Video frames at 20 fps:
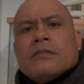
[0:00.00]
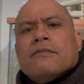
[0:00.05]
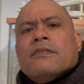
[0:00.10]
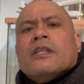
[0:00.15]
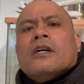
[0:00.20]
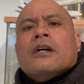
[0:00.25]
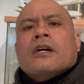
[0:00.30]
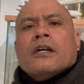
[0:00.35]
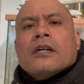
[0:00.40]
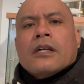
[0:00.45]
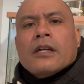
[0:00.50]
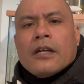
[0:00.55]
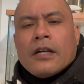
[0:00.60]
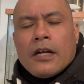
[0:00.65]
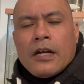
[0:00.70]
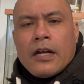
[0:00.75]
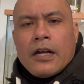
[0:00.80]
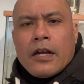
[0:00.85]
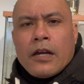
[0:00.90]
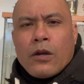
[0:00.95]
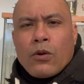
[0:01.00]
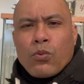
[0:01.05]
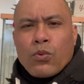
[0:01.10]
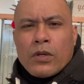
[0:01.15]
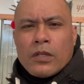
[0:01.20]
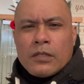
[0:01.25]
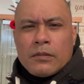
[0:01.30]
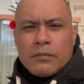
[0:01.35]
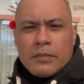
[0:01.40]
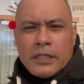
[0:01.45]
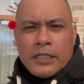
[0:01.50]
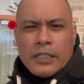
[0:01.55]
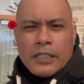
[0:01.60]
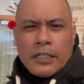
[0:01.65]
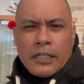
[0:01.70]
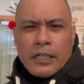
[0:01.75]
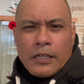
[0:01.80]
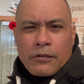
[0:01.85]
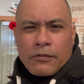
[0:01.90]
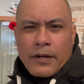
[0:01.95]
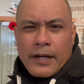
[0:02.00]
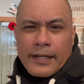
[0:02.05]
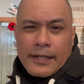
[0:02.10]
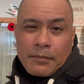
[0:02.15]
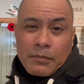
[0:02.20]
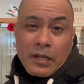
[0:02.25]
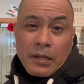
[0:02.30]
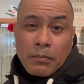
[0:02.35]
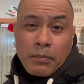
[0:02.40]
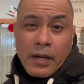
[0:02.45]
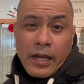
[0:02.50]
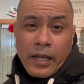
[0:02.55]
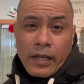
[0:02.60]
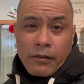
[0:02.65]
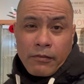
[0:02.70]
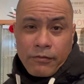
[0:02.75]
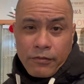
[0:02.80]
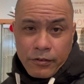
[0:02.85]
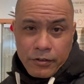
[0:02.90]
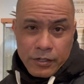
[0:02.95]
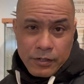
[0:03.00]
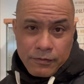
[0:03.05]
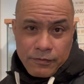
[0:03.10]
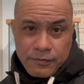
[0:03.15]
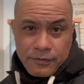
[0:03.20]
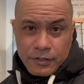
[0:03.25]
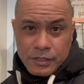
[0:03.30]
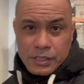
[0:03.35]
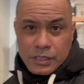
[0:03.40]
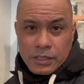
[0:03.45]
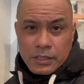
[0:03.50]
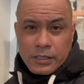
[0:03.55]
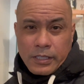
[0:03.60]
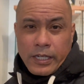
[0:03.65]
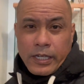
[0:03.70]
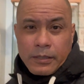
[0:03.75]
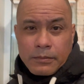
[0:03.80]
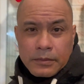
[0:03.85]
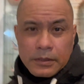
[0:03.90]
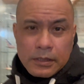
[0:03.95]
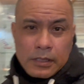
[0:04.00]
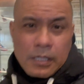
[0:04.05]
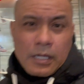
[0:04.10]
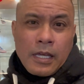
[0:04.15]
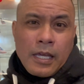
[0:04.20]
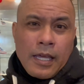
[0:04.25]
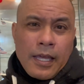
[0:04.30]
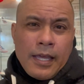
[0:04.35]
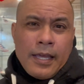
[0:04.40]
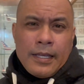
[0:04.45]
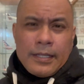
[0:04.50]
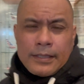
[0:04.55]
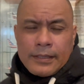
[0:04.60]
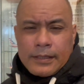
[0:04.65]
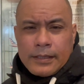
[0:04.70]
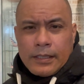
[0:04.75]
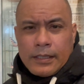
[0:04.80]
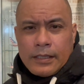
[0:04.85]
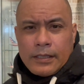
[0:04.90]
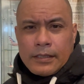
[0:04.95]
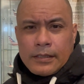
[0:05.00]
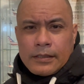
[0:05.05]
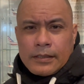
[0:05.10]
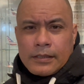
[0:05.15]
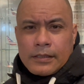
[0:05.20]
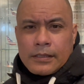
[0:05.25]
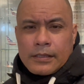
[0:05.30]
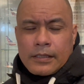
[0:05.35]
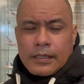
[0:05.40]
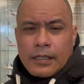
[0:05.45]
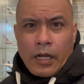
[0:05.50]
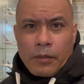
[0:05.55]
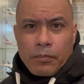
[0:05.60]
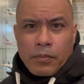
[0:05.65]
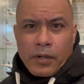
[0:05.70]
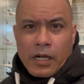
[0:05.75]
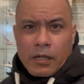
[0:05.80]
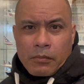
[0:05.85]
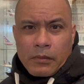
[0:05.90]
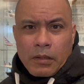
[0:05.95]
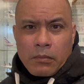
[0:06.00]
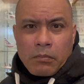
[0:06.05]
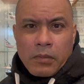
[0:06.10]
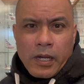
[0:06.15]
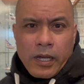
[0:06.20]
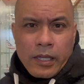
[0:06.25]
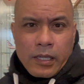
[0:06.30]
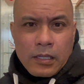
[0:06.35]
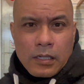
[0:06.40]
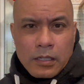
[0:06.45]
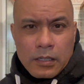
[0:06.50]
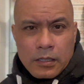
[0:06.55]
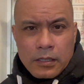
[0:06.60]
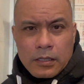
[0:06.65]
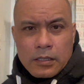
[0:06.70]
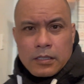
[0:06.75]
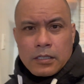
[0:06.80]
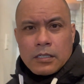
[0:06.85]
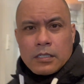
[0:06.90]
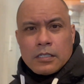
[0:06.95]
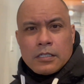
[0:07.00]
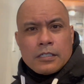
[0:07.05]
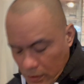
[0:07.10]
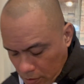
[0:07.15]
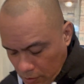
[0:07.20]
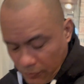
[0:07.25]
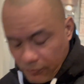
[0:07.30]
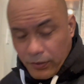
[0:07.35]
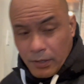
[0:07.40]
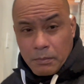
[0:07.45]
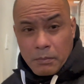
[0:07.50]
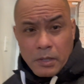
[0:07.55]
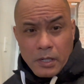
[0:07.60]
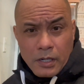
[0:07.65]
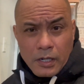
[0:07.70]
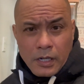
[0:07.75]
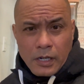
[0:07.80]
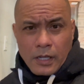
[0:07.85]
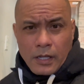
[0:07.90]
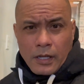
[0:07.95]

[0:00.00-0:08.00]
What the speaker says: vlog, I will be riding my bike for the first times since I parked my bike in November.